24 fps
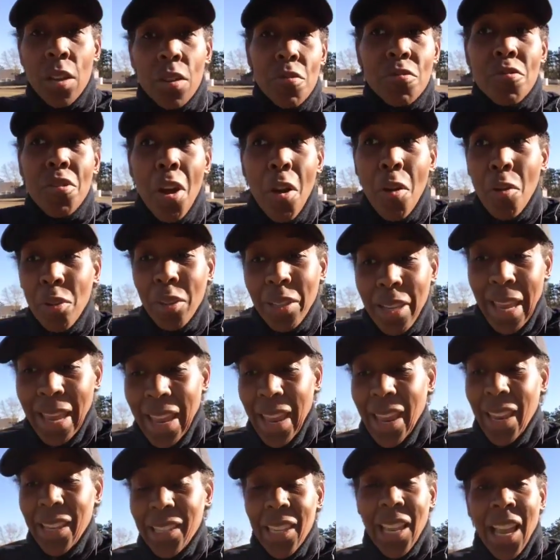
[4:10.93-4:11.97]
No
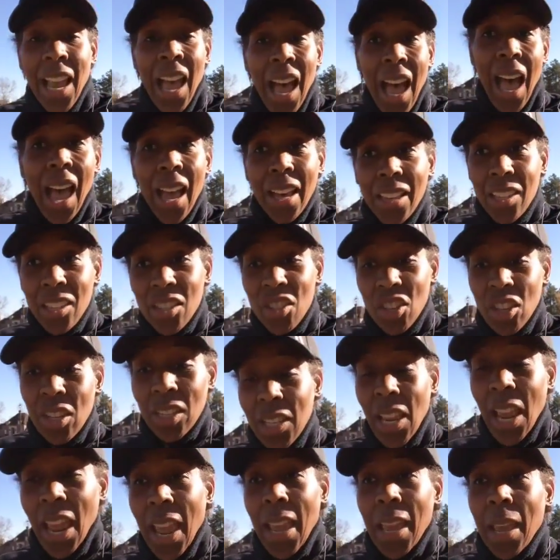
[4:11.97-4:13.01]
legs,
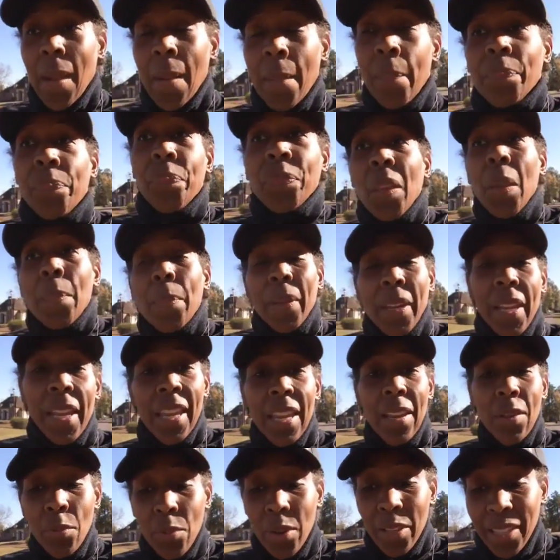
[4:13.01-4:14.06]
oxygen tank, but
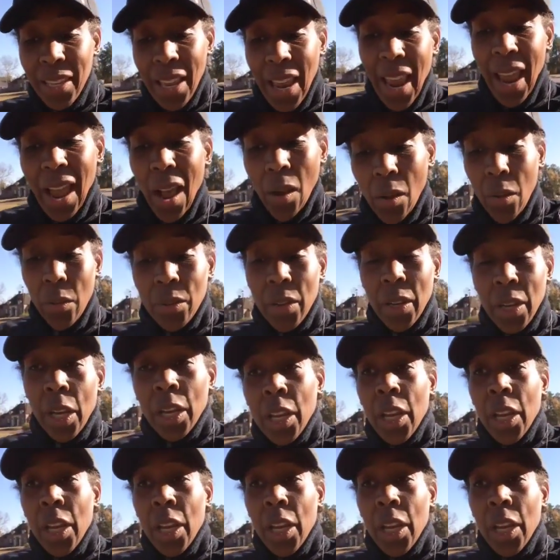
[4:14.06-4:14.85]
he was out